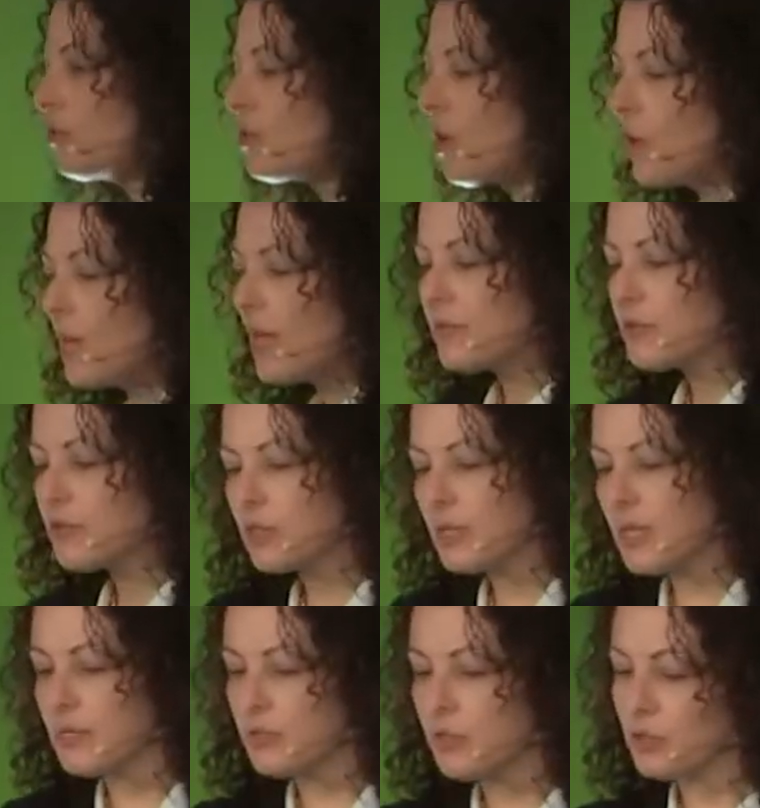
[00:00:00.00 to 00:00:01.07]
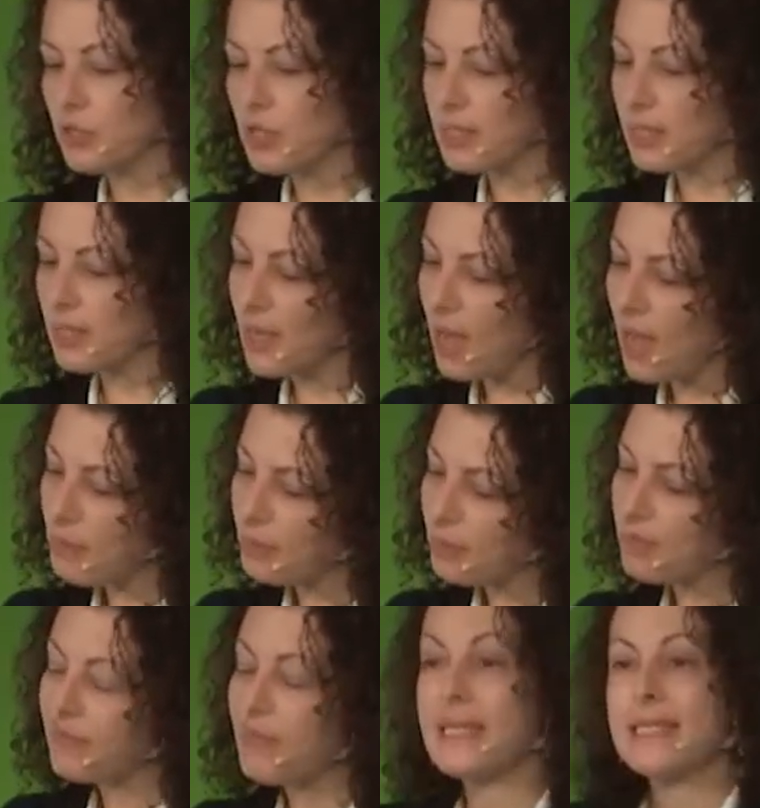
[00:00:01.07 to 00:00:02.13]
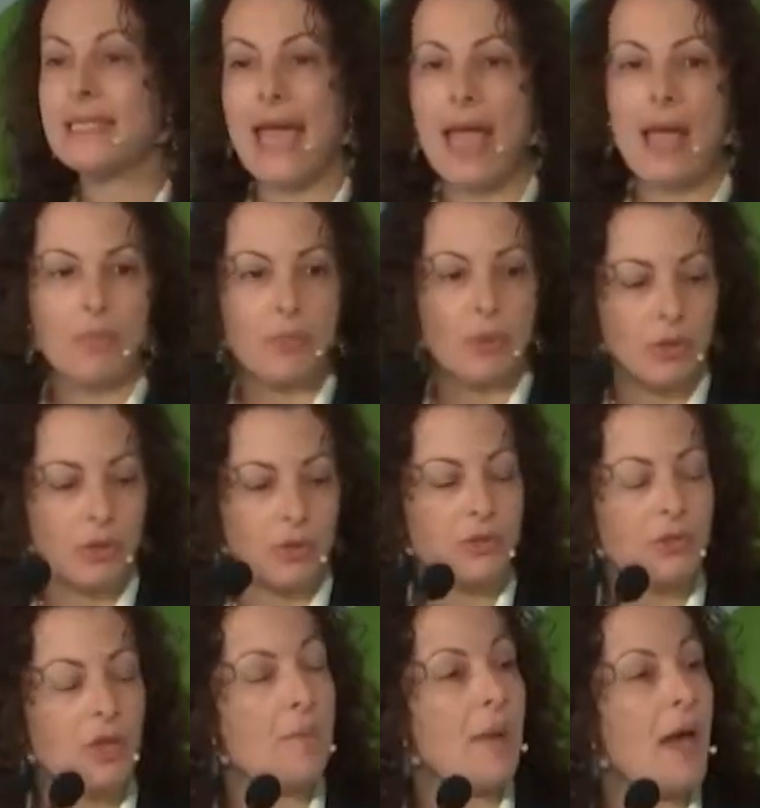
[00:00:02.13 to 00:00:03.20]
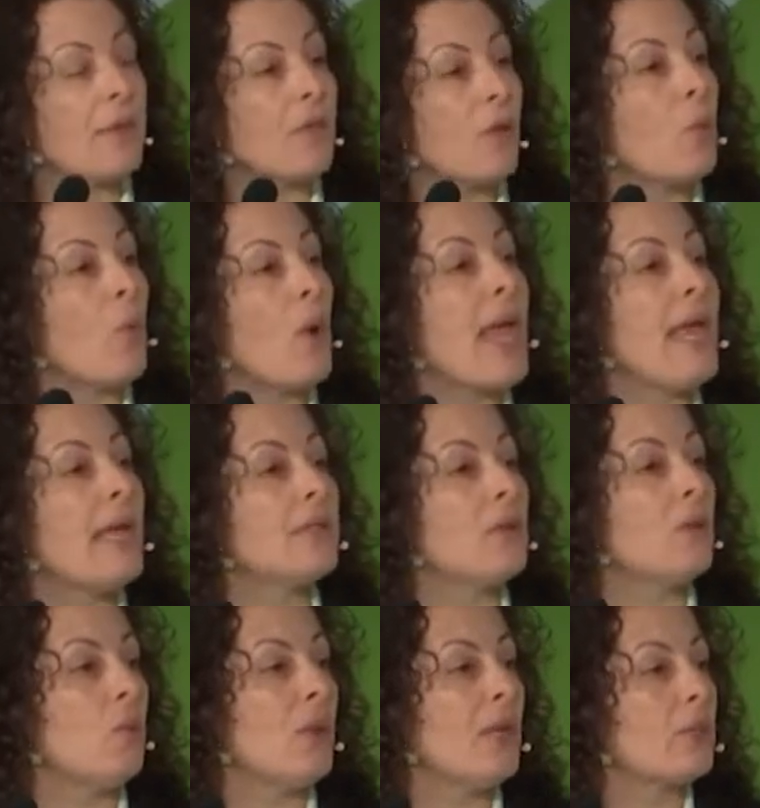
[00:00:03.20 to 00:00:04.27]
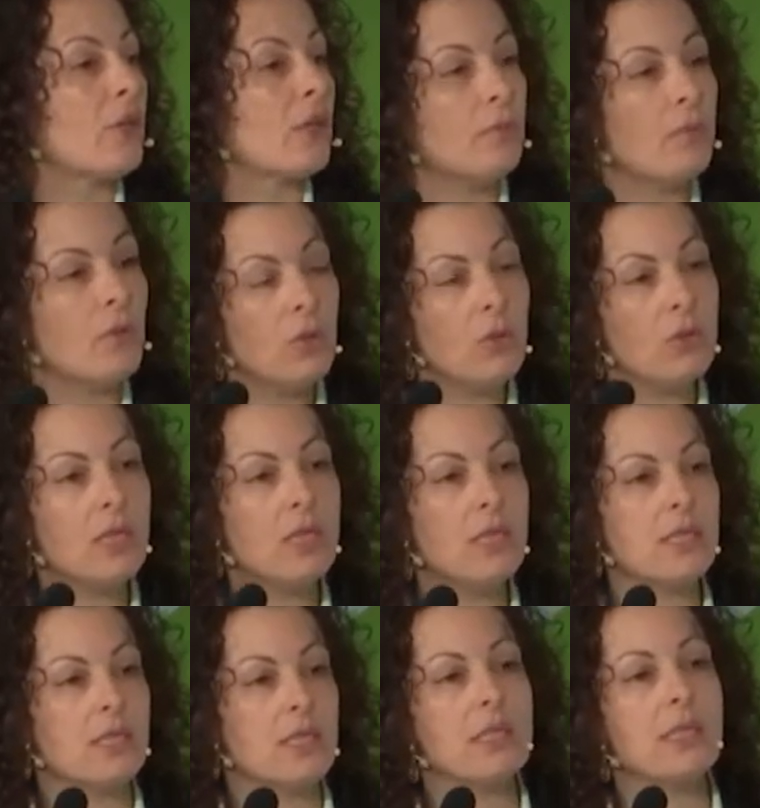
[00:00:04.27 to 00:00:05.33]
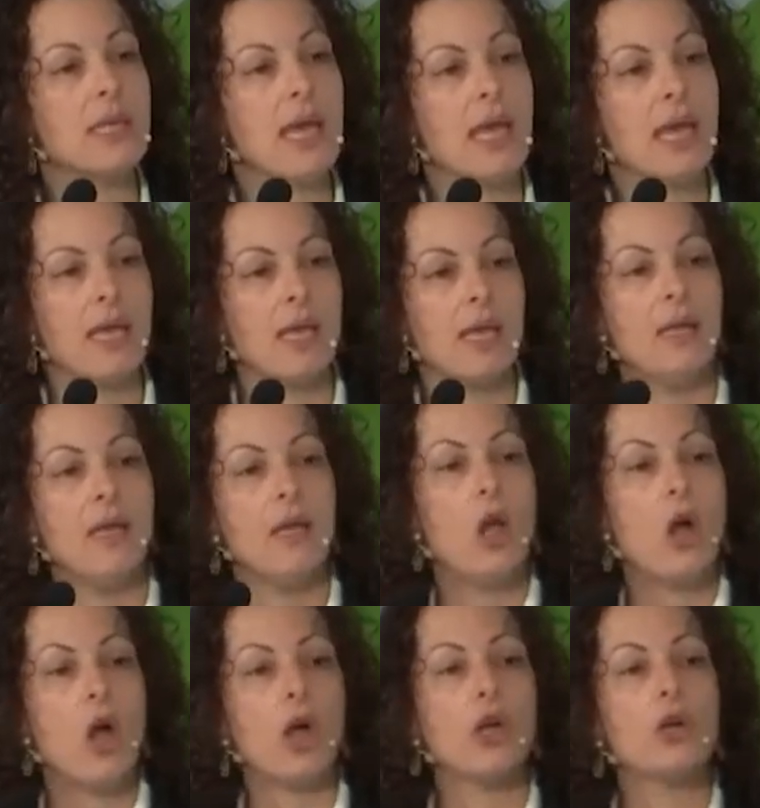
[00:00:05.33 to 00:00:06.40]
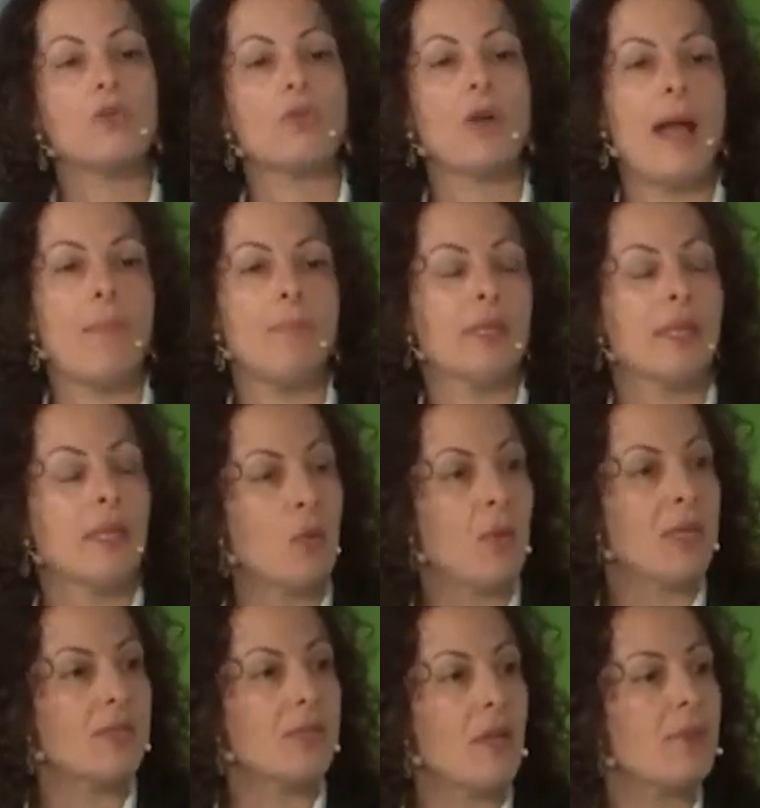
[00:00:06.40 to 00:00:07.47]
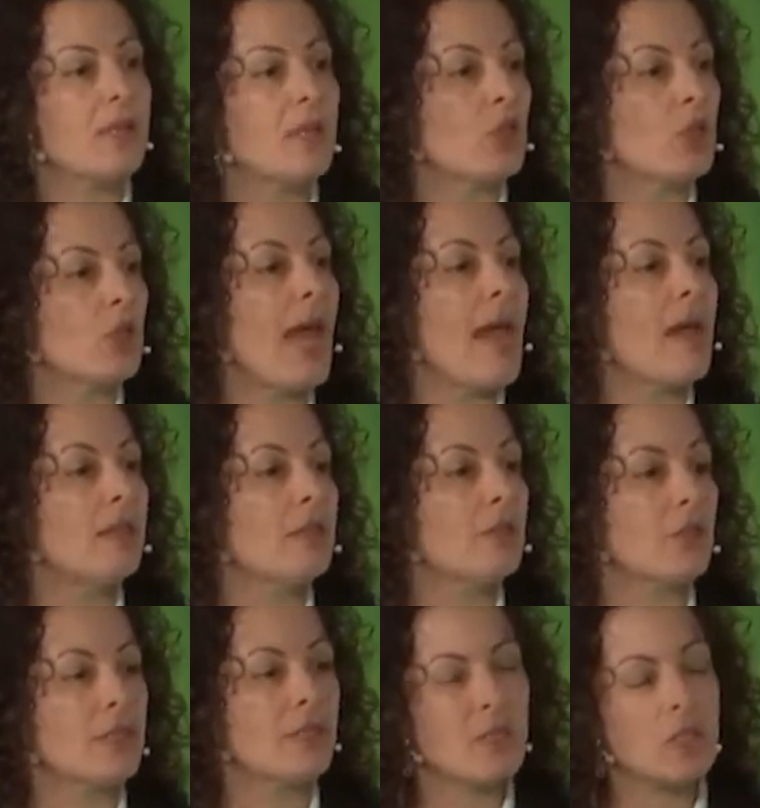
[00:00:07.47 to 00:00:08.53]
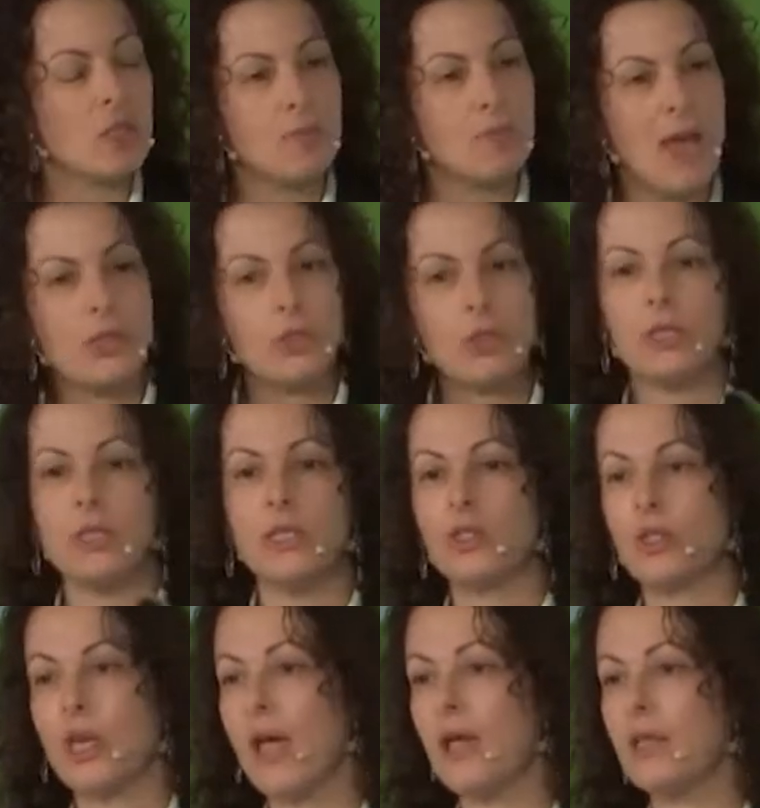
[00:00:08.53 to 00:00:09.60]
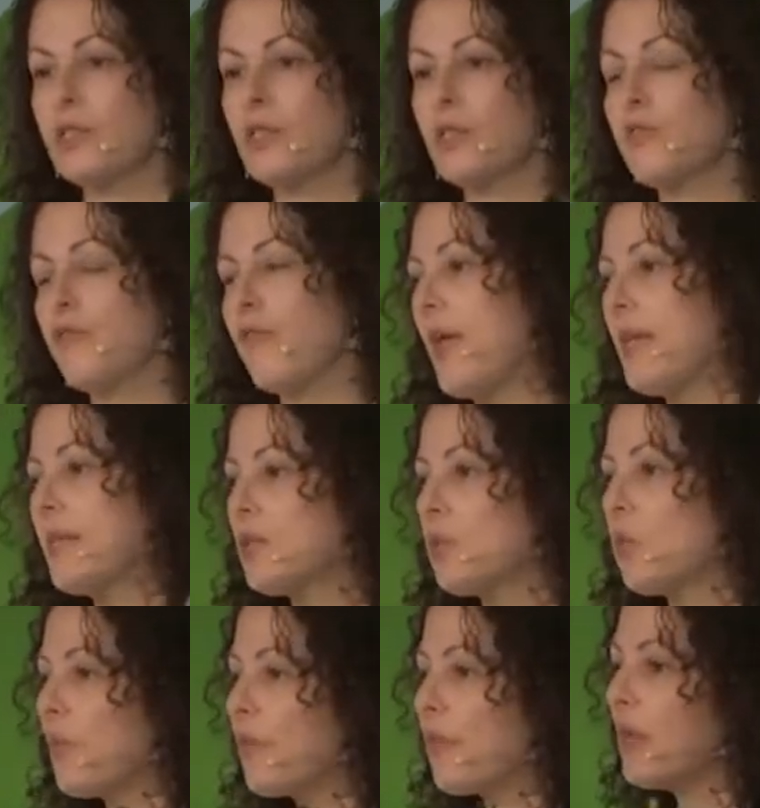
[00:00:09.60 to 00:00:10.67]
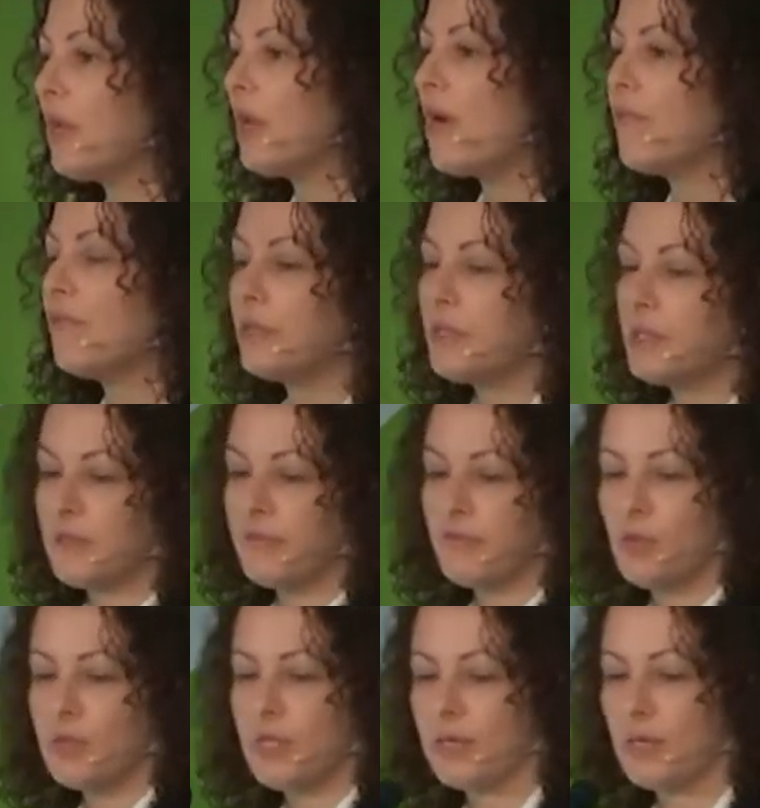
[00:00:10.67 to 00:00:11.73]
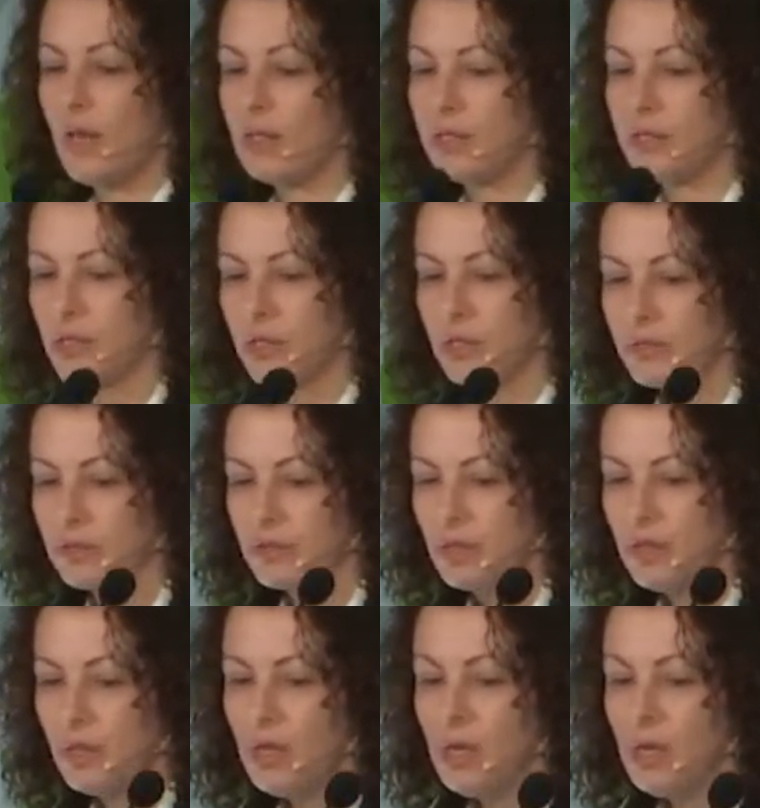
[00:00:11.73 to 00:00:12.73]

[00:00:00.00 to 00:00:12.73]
So these are just a couple of examples about the ways in which communities today are grappling with some of the challenges, especially challenges faced with the governance of new technologies.